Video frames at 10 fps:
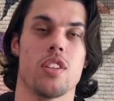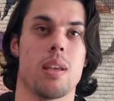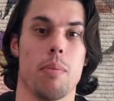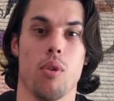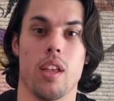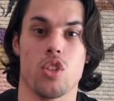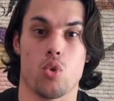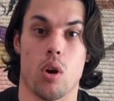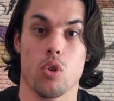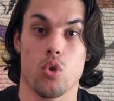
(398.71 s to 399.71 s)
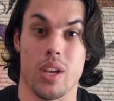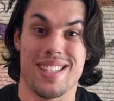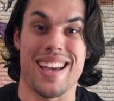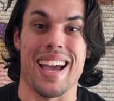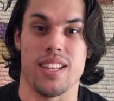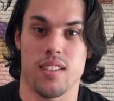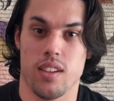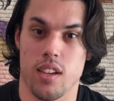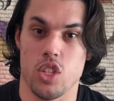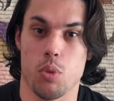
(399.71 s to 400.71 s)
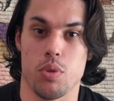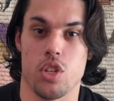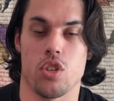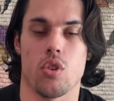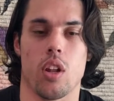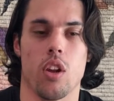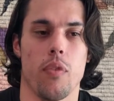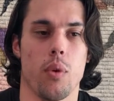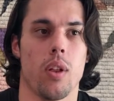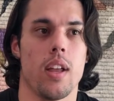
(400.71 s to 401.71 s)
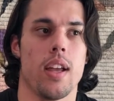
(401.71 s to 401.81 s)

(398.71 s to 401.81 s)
some people struggle to get tight into position. So a lot of people